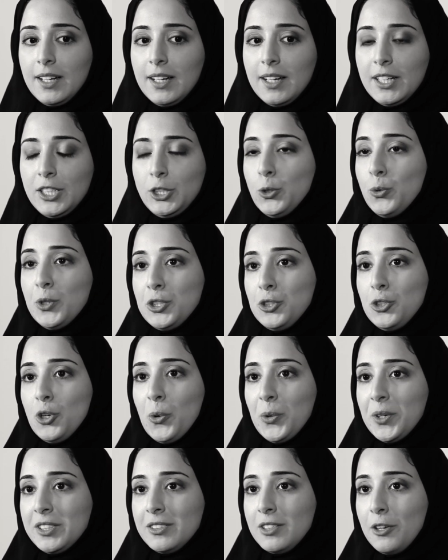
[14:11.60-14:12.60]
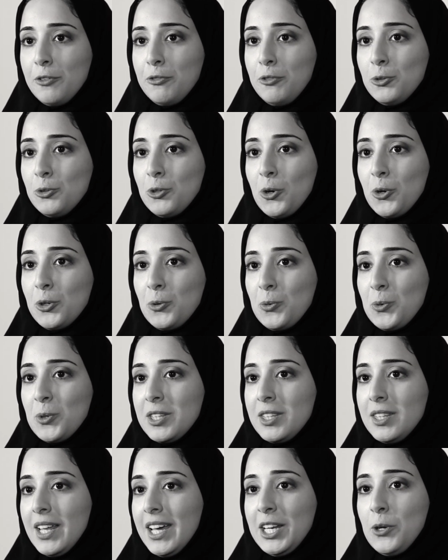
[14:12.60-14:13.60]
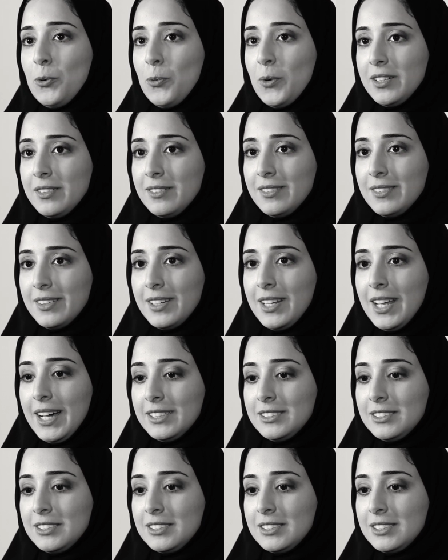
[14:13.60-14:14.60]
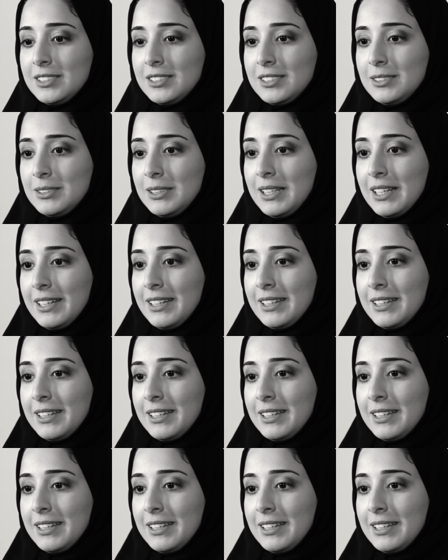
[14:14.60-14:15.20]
You would know it if you talked with anyone that's like